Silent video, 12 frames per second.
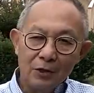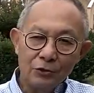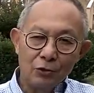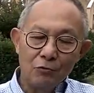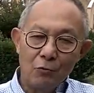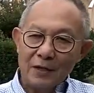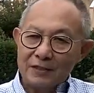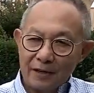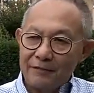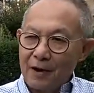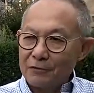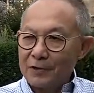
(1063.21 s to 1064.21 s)
So once
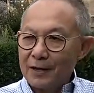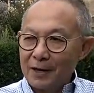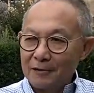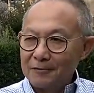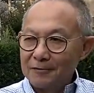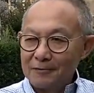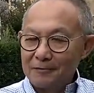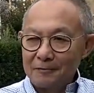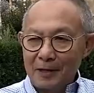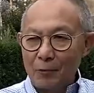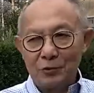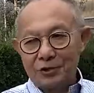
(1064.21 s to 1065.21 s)
I found that out,
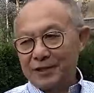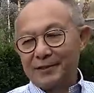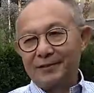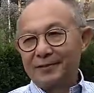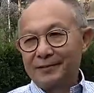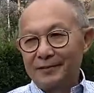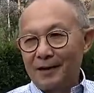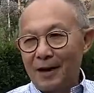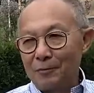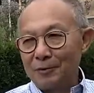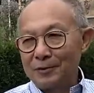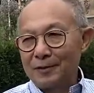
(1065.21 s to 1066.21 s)
that was it. You're
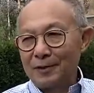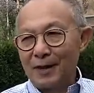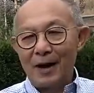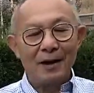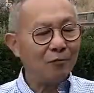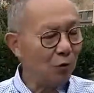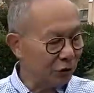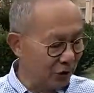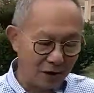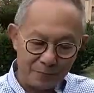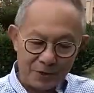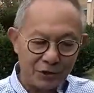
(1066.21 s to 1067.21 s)
on a mission. I was
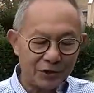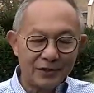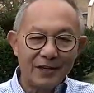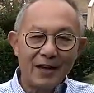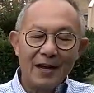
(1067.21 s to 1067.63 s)
on a mission.